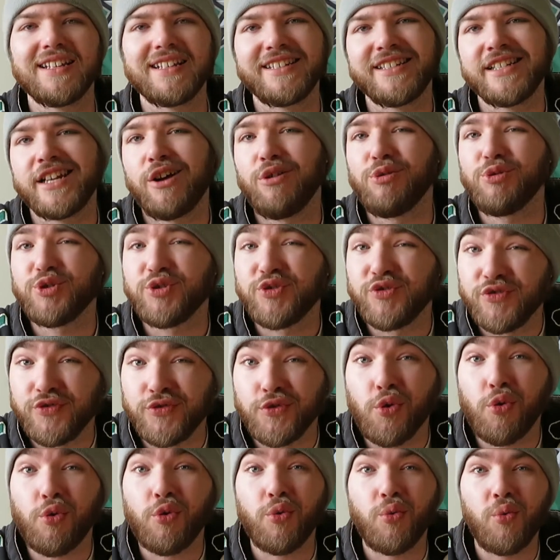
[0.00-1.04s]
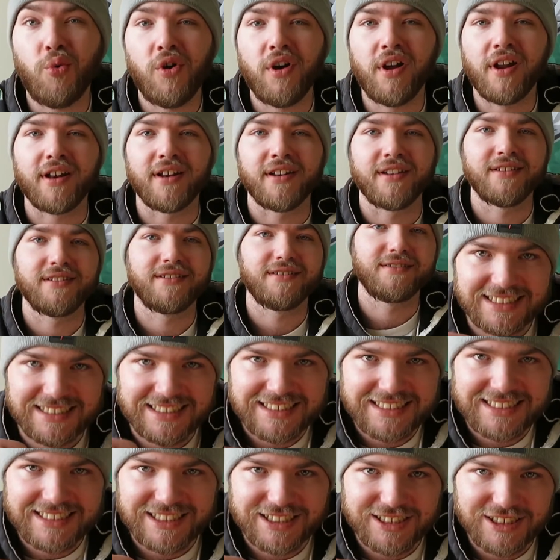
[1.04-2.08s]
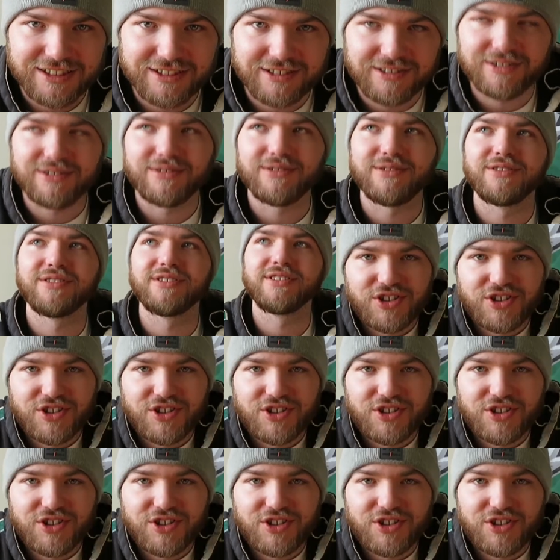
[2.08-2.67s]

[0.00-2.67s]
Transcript: Now it's 4-1. Let's go.